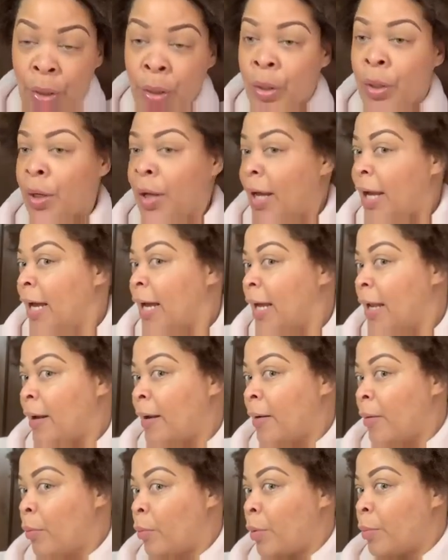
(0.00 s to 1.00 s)
and
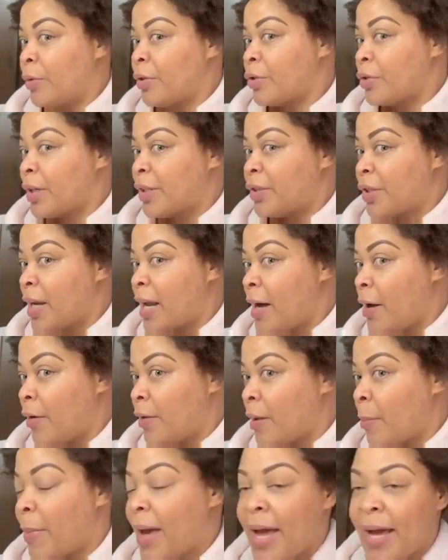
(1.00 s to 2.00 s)
when we stretch it out in
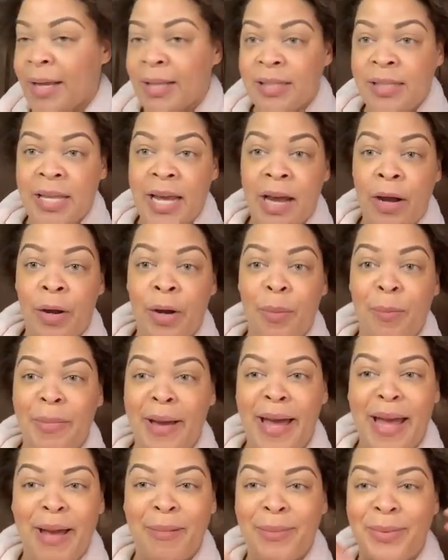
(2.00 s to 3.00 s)
the back, it's down her
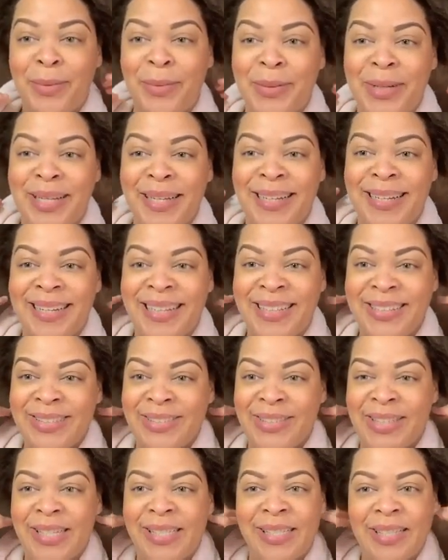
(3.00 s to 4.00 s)
back, but when it
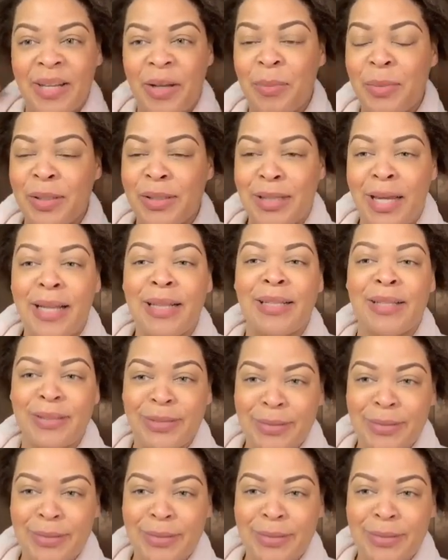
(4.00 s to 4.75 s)
shrinks up, it's like this